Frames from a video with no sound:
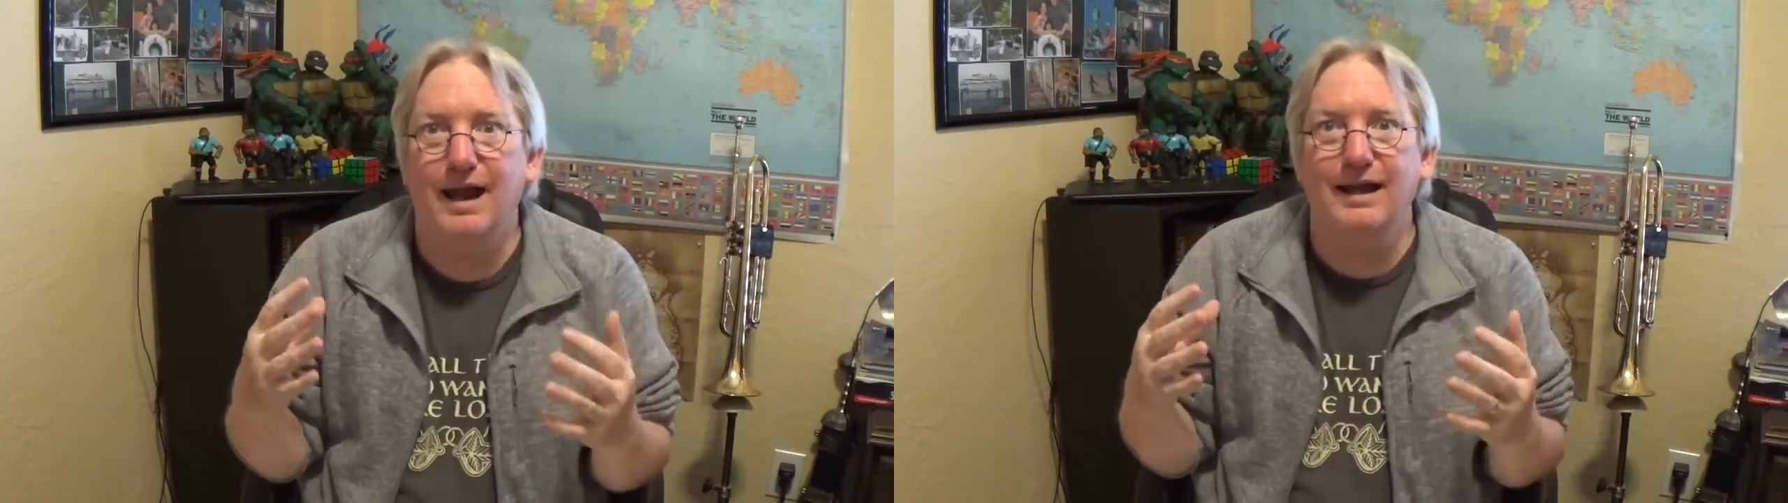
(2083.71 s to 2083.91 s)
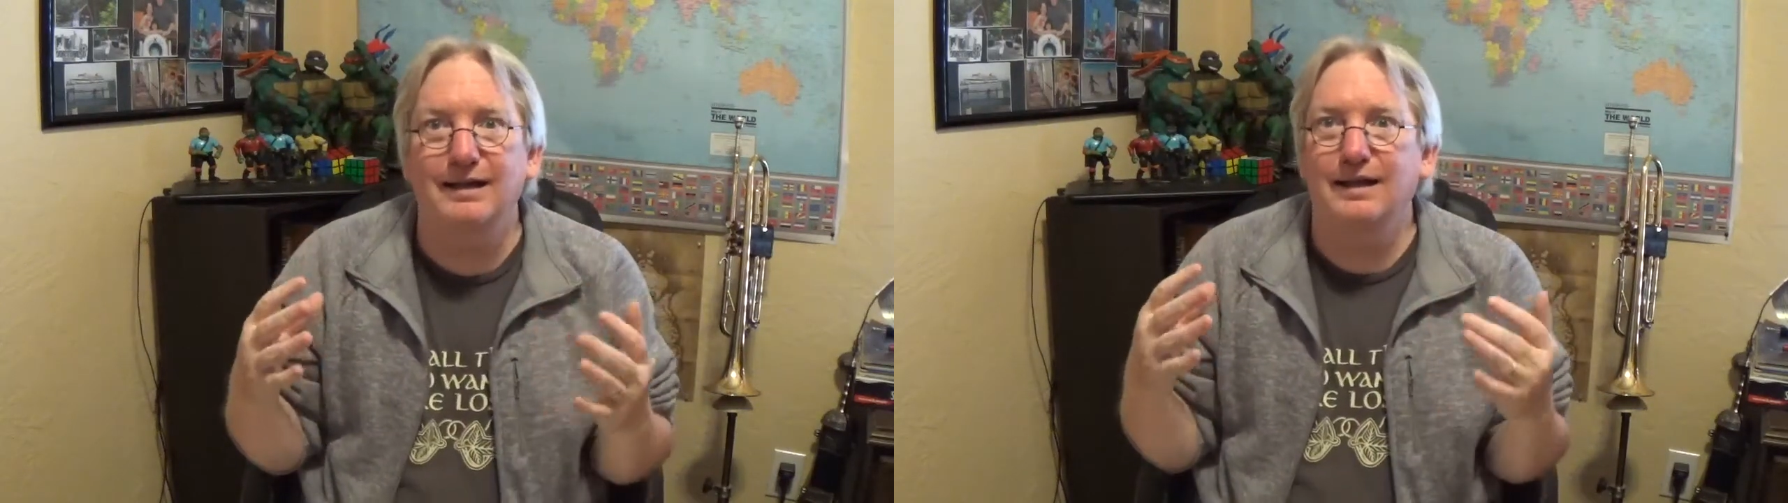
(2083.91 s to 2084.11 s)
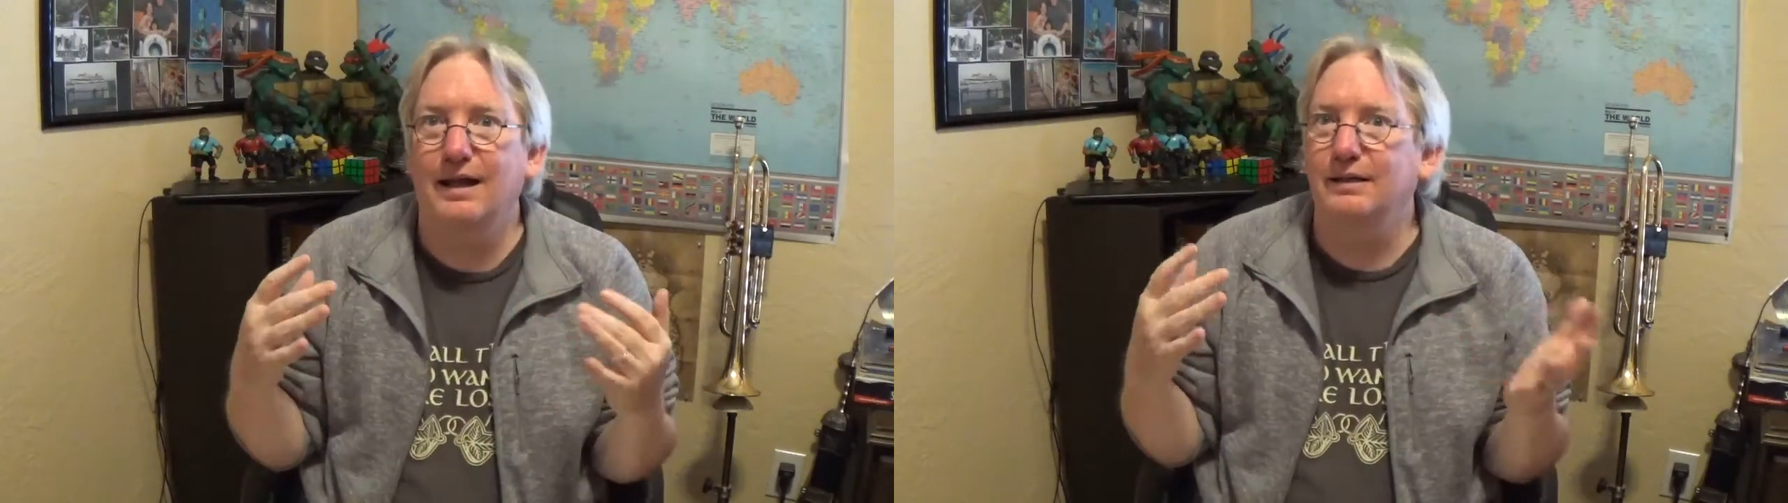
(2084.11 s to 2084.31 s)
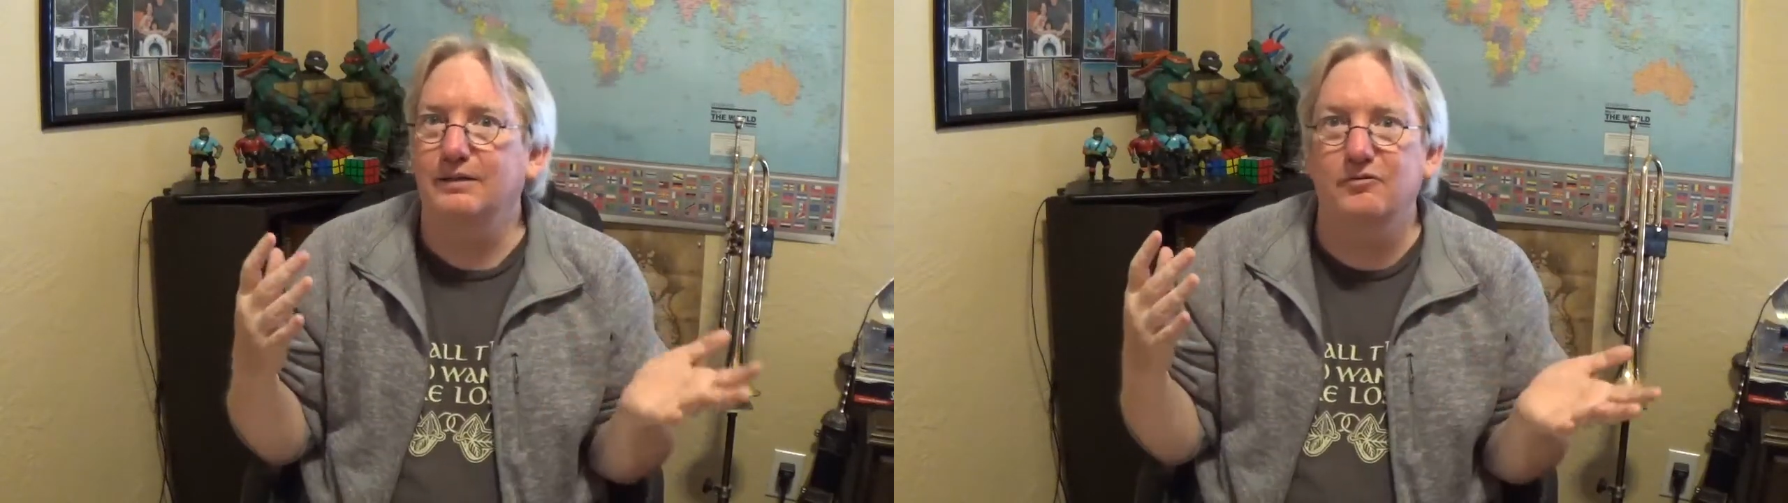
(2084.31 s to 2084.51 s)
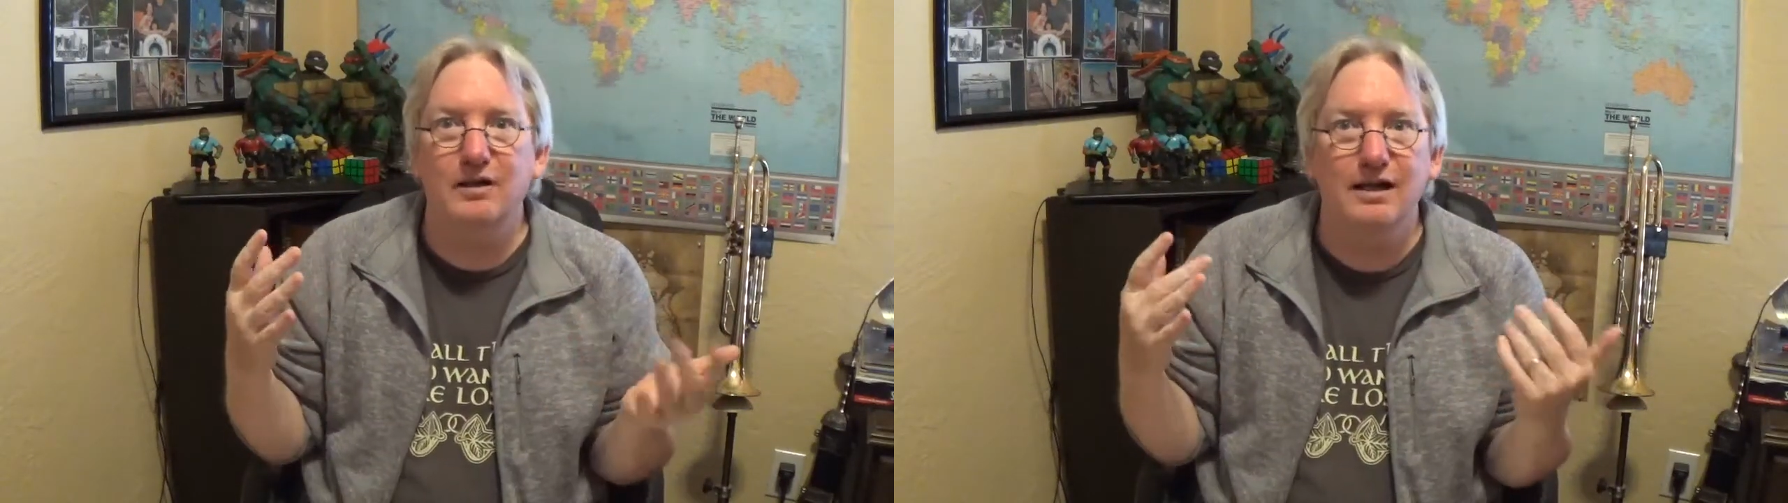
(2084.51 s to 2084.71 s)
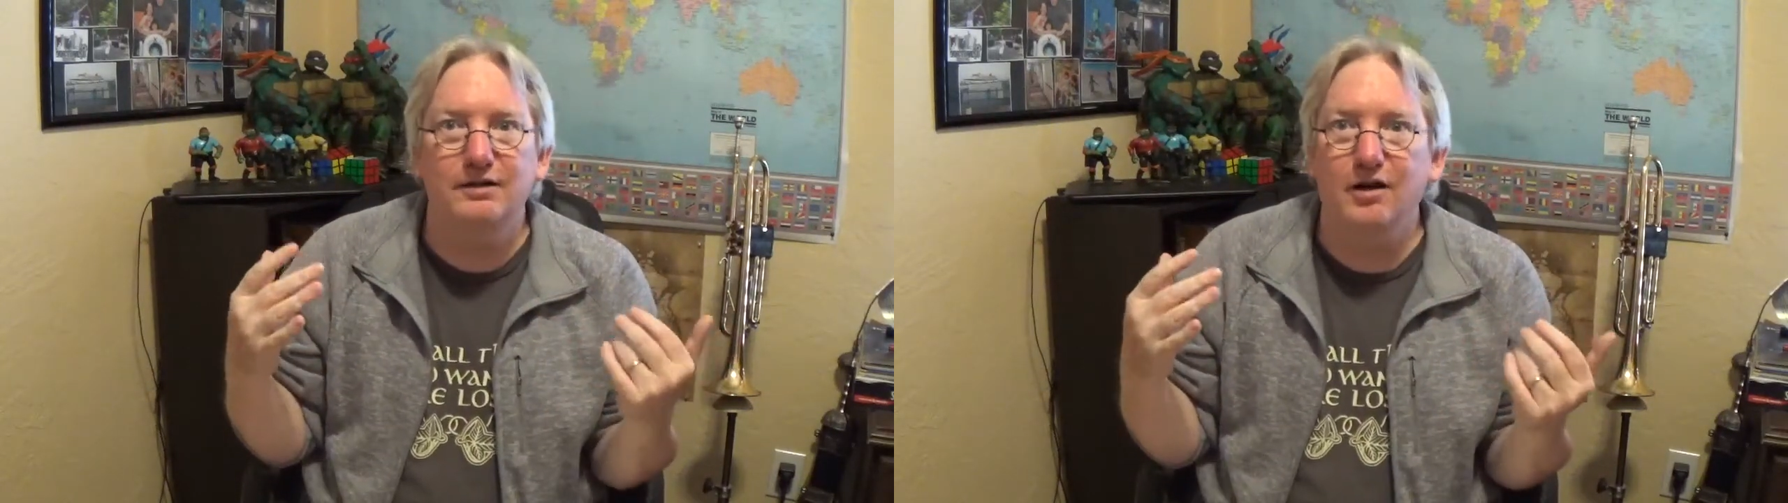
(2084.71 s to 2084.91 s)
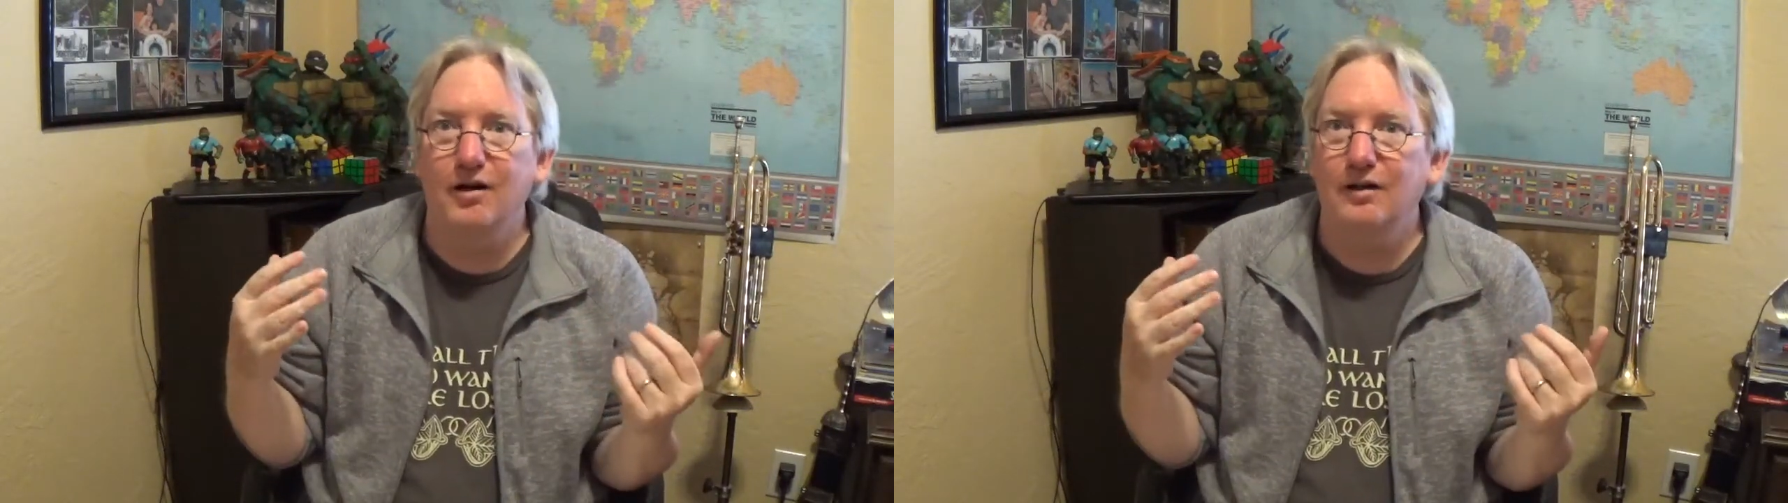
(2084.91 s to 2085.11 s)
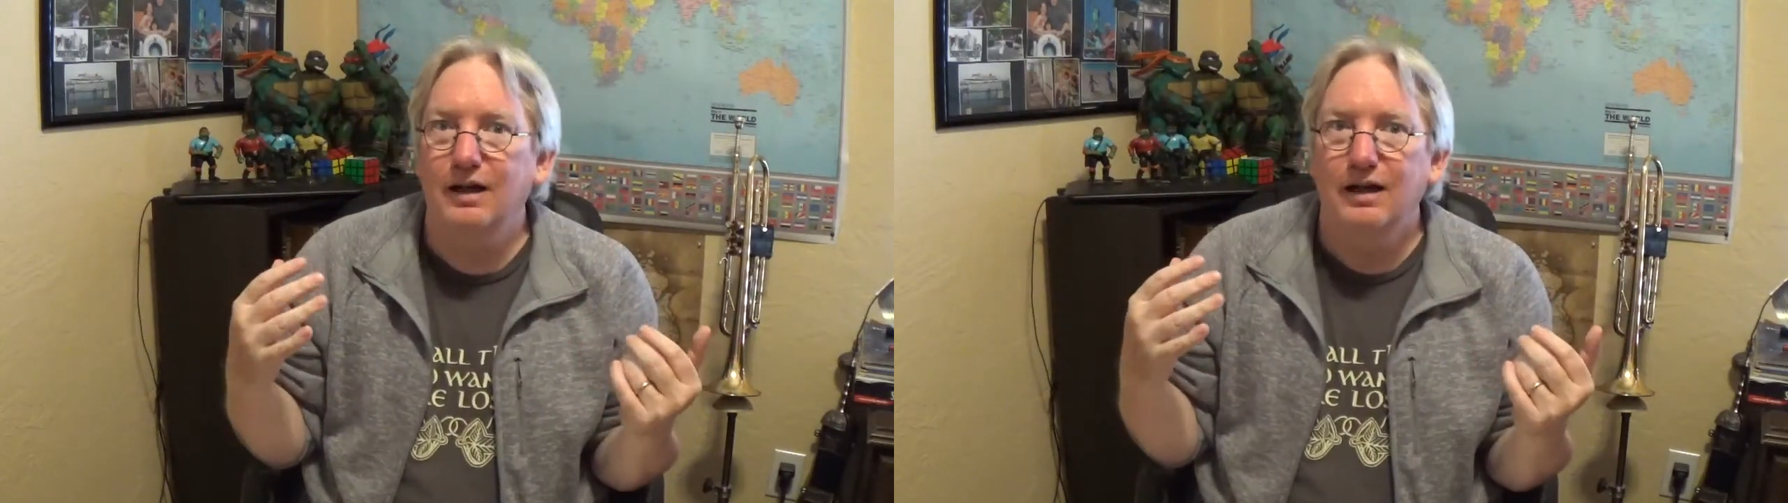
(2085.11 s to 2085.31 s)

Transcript: and he, and the three-headed dog,